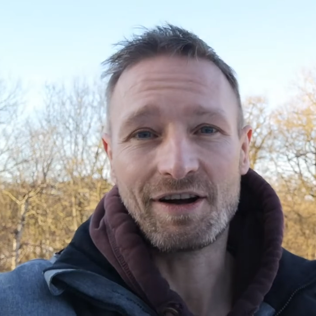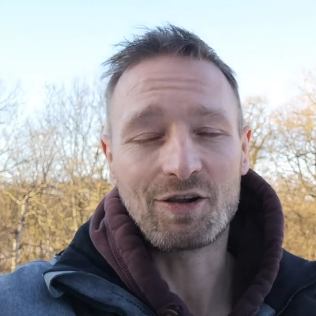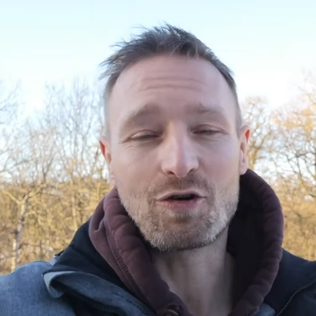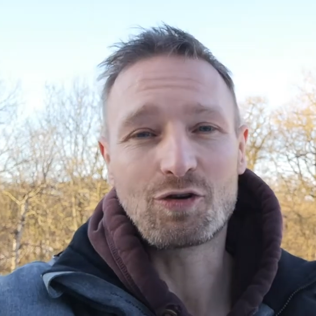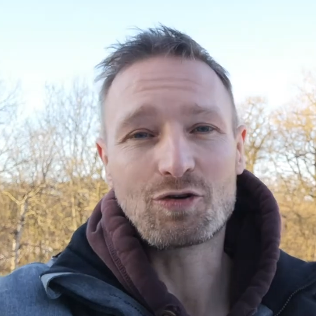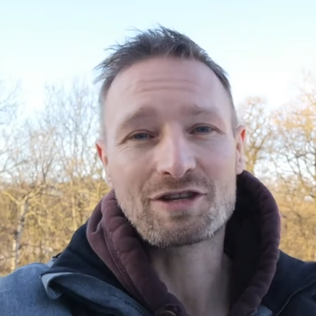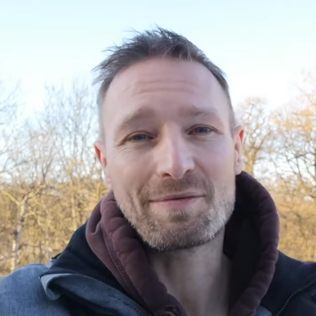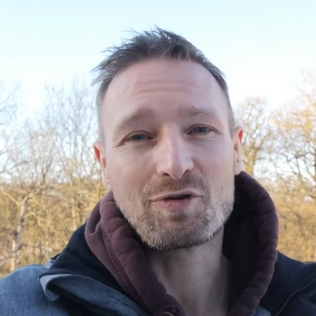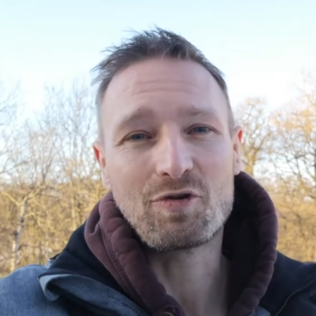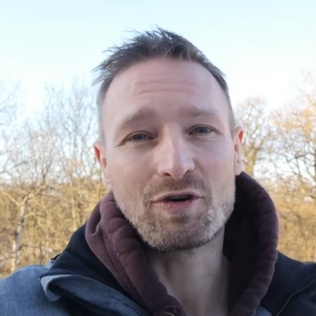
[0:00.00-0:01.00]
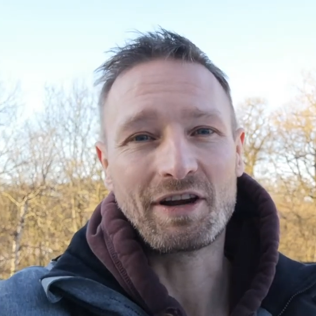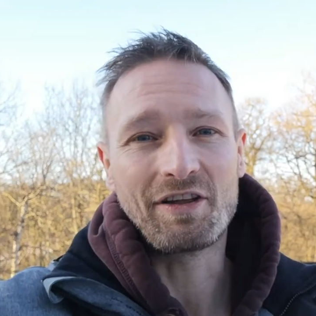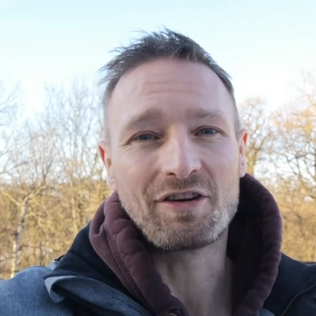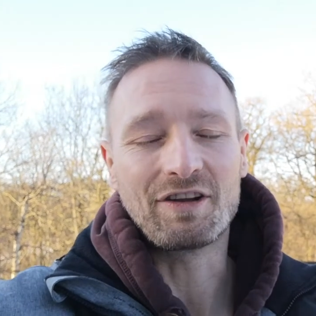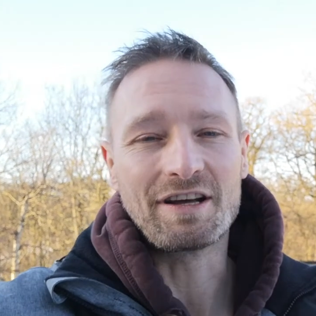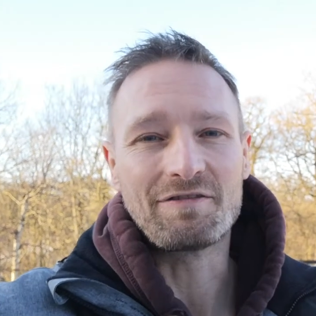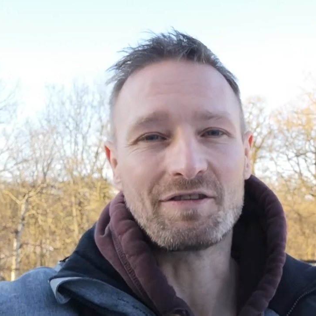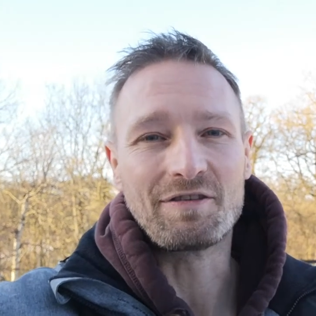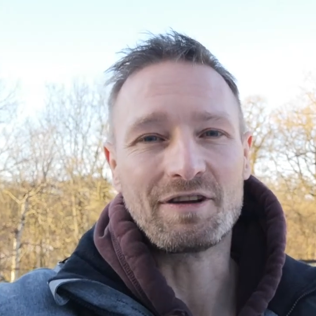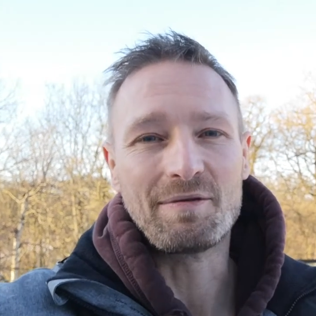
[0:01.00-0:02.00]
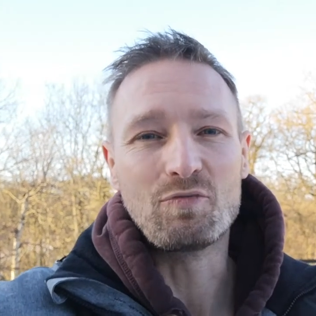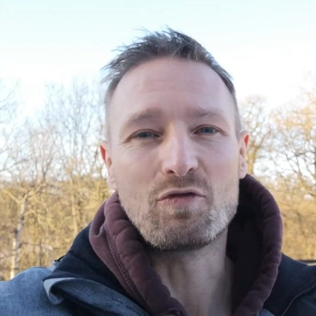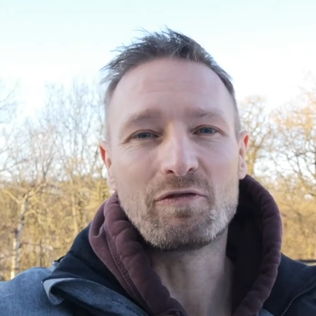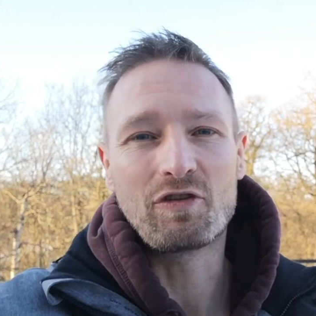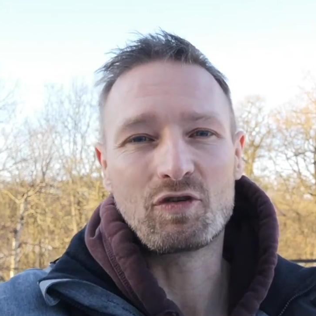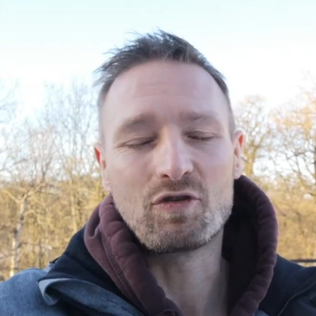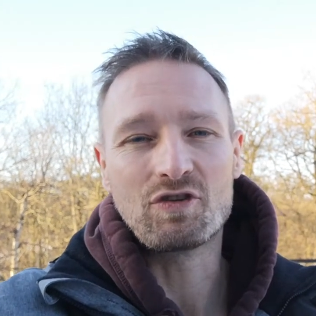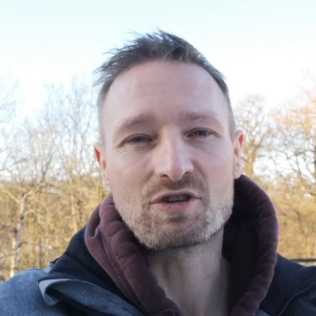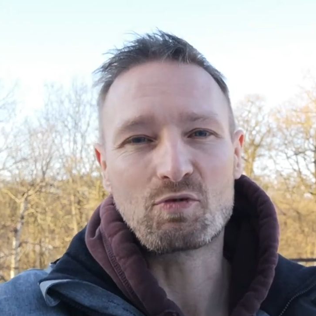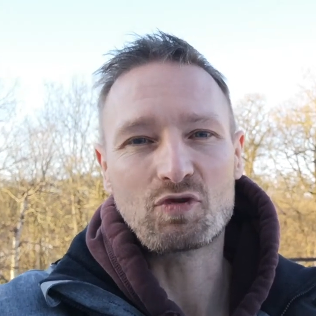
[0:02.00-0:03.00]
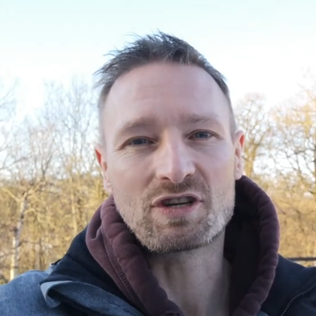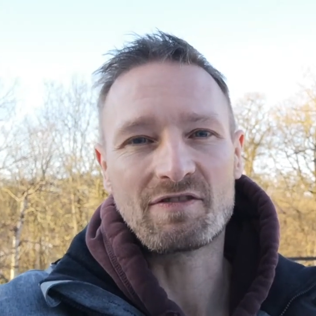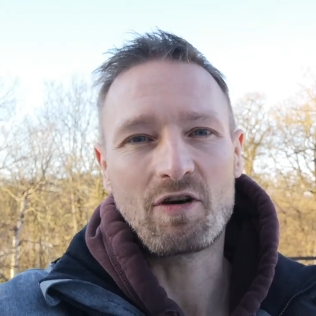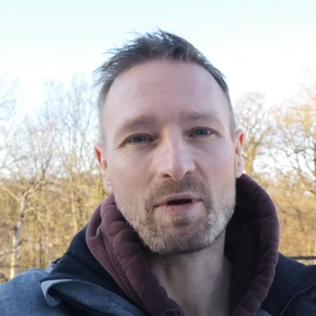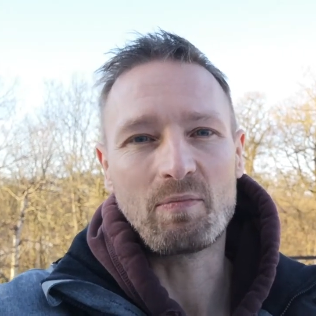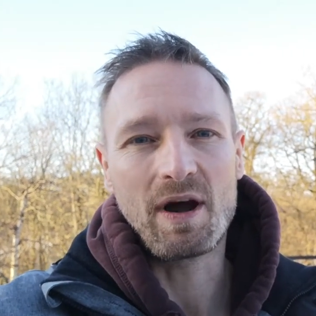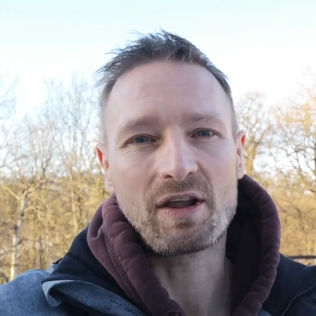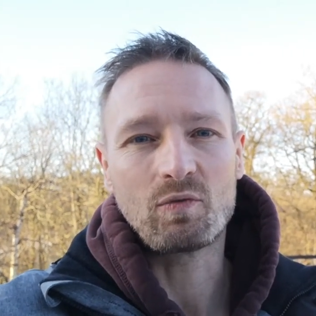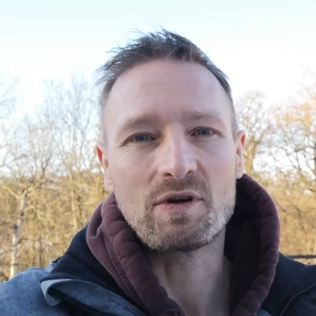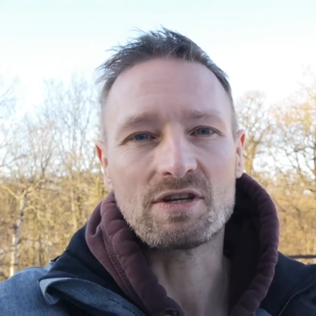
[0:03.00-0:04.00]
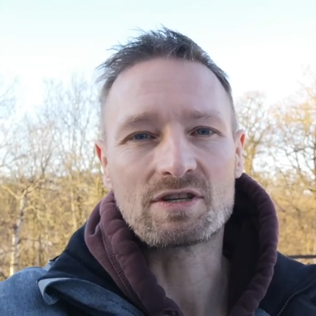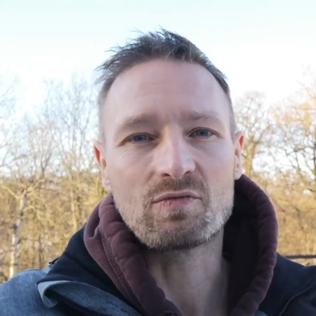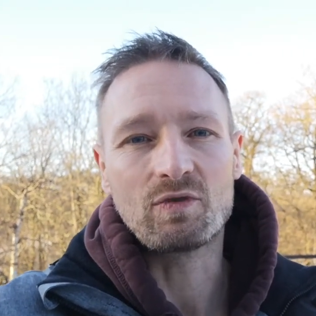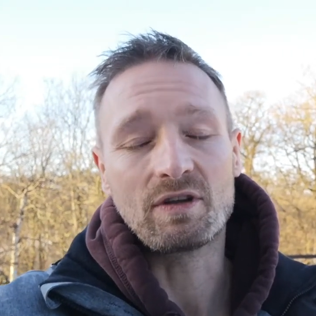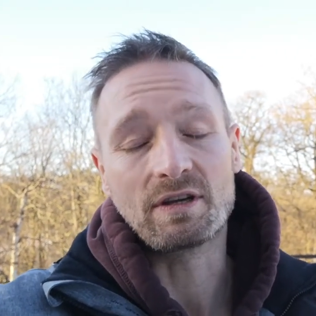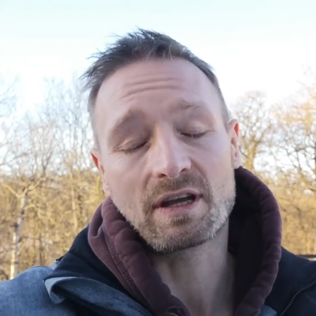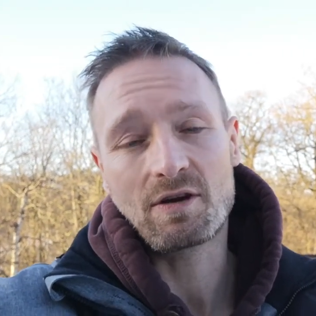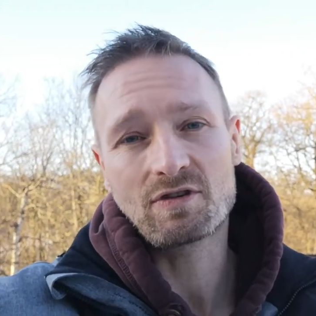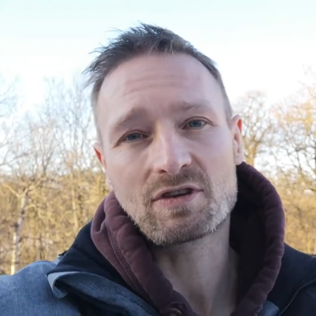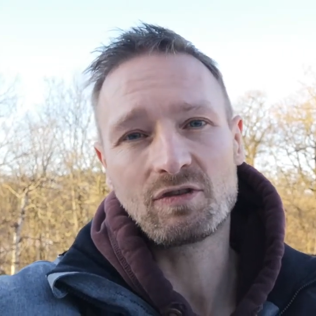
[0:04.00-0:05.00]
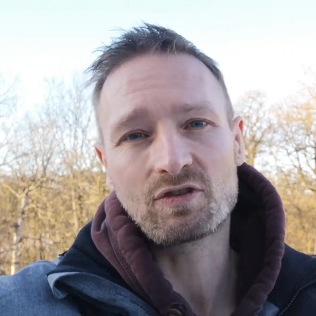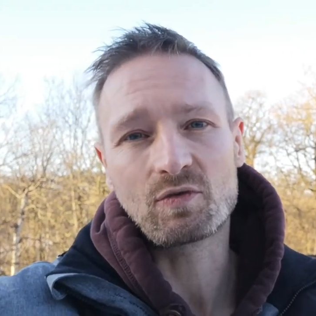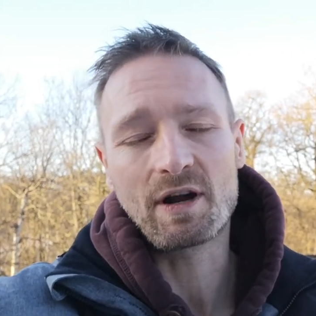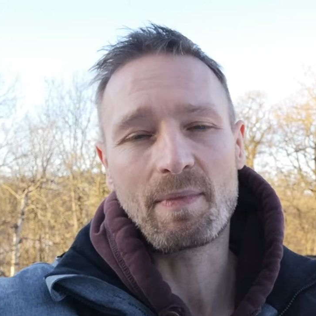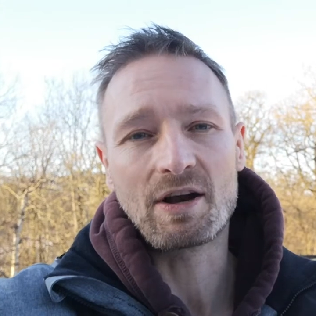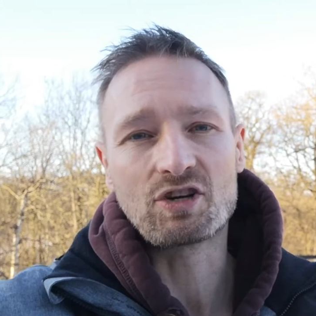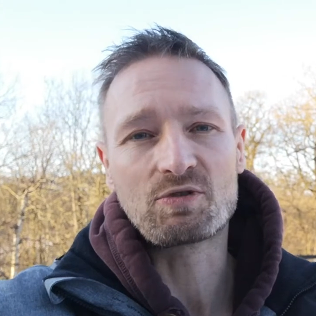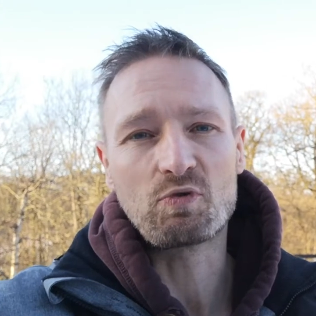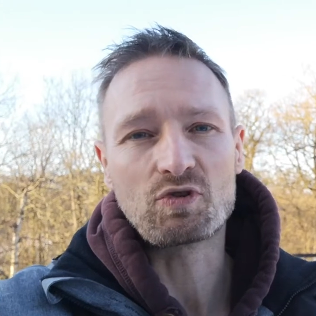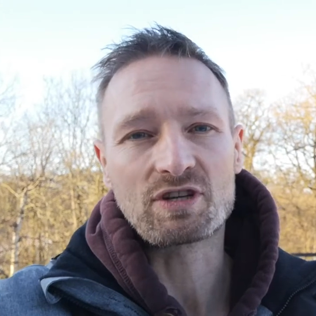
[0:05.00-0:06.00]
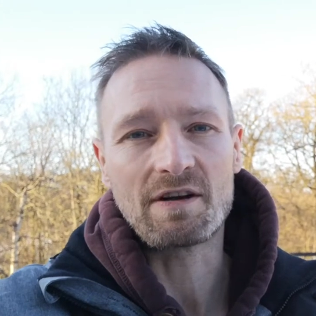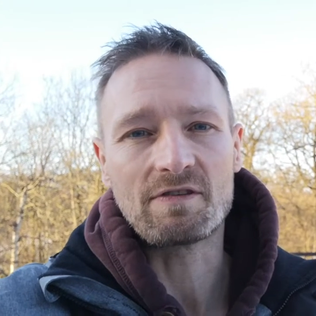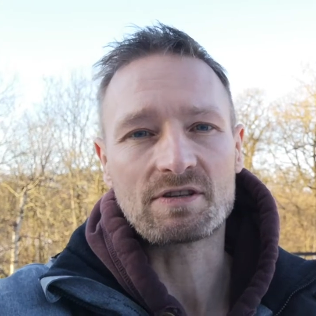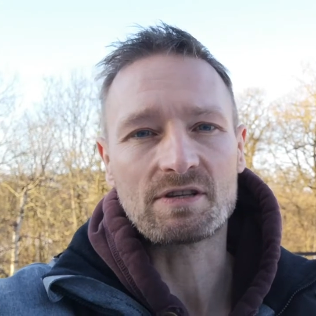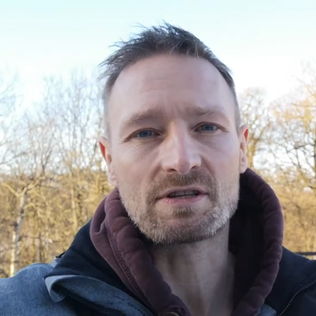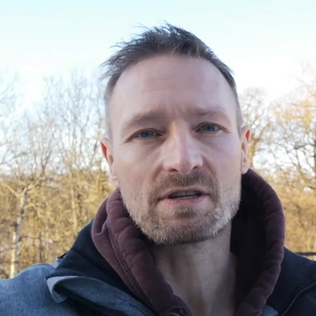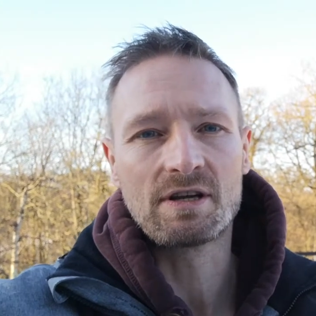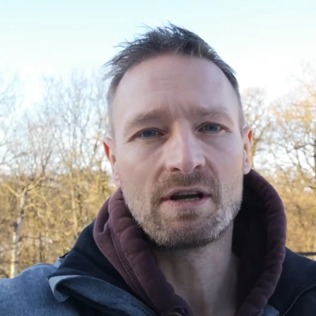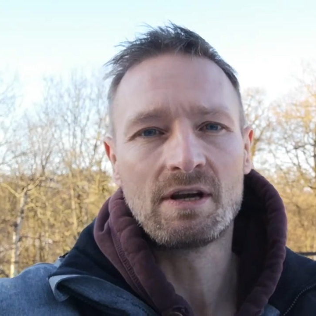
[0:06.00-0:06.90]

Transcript: a long, long time ago in another life, and moved through the sports development pathways within councils where I managed sports services.